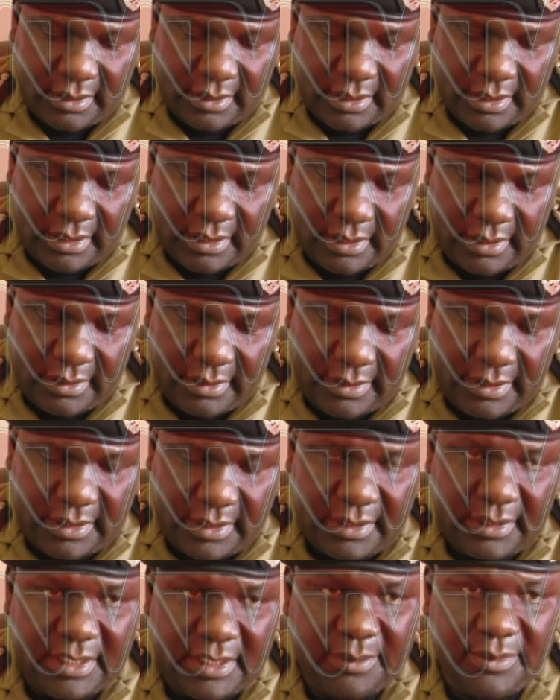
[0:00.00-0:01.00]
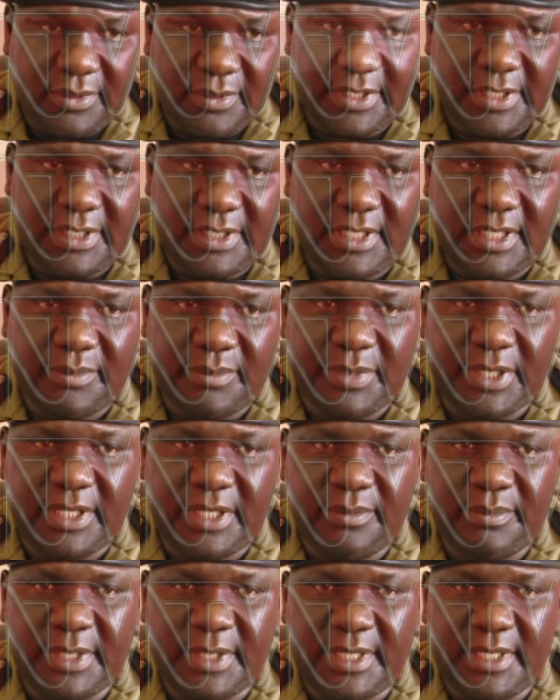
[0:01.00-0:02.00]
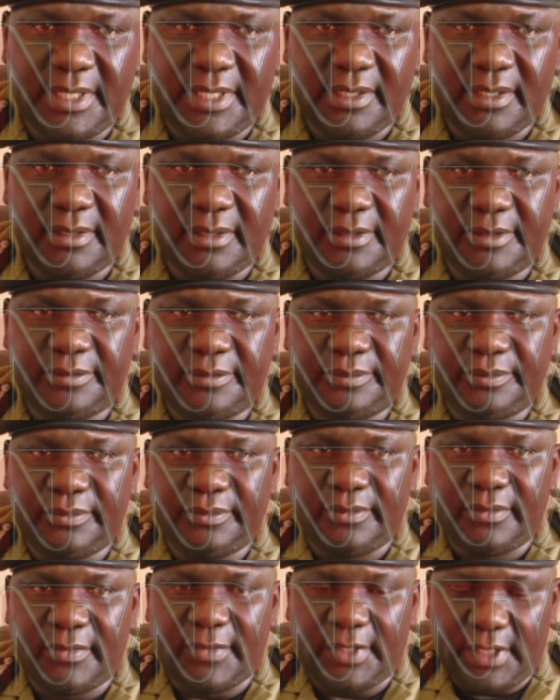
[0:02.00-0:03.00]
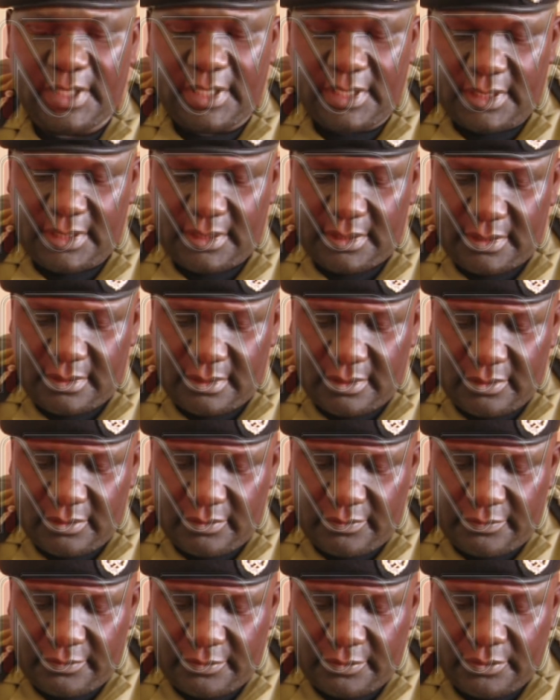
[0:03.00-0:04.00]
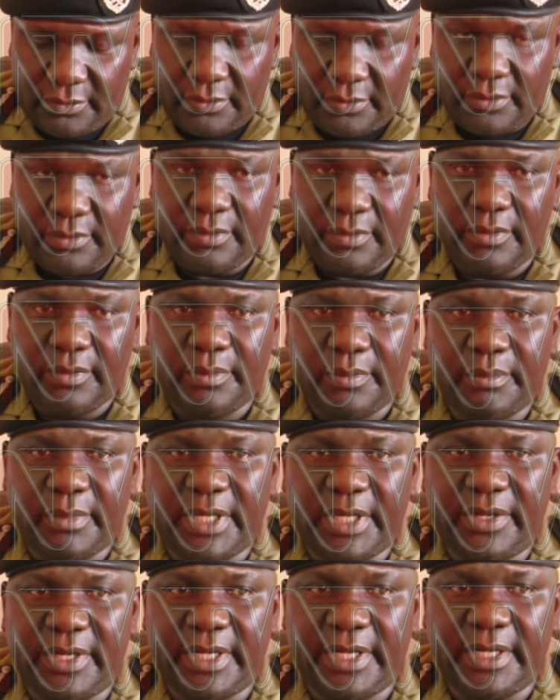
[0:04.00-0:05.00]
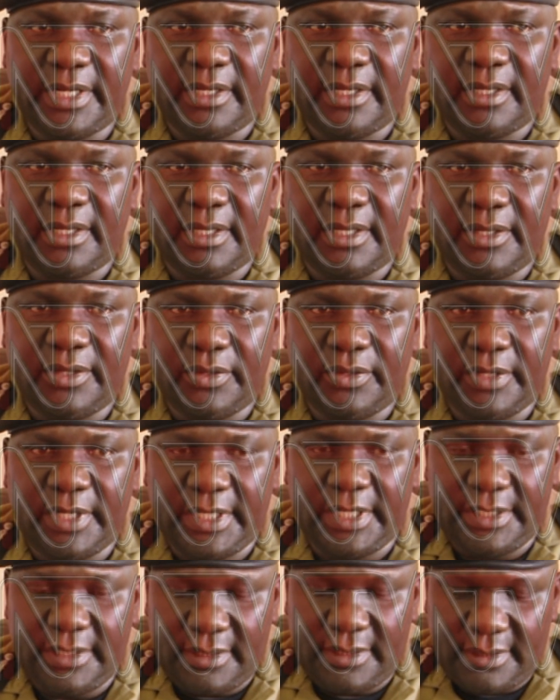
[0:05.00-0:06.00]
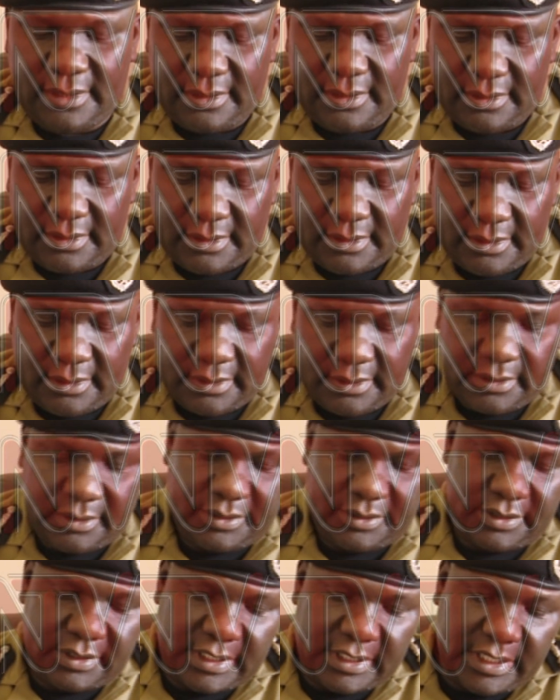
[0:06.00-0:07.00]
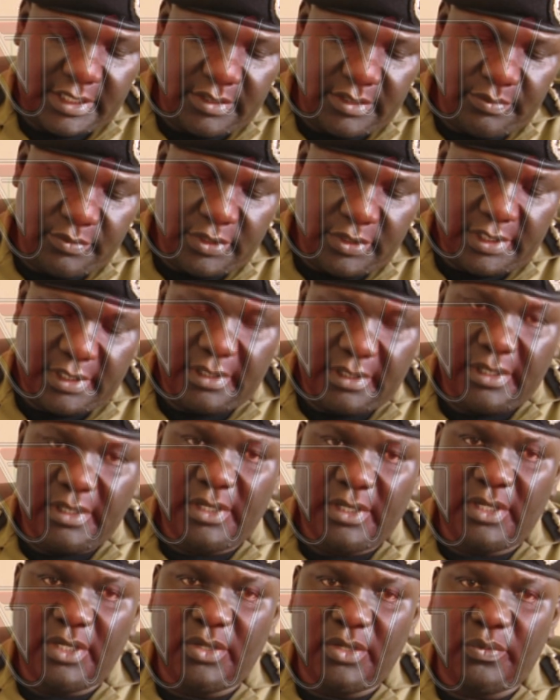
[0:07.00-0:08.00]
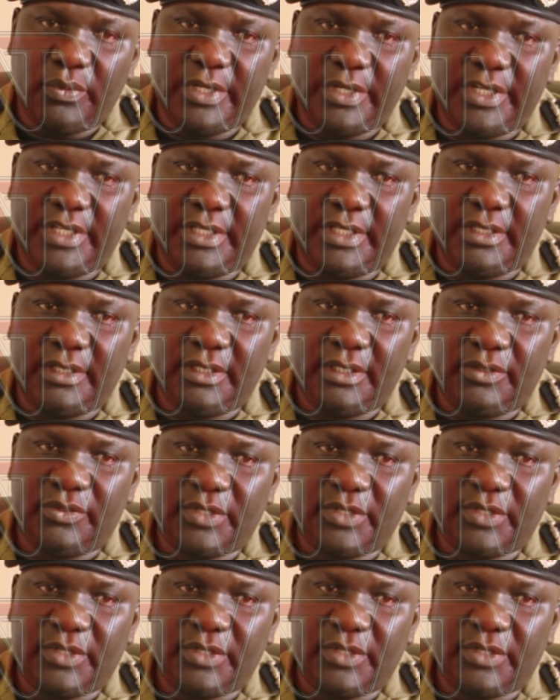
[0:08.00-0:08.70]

uh, the double kidnap and murder and of uh, Maria and Ronald uh, when he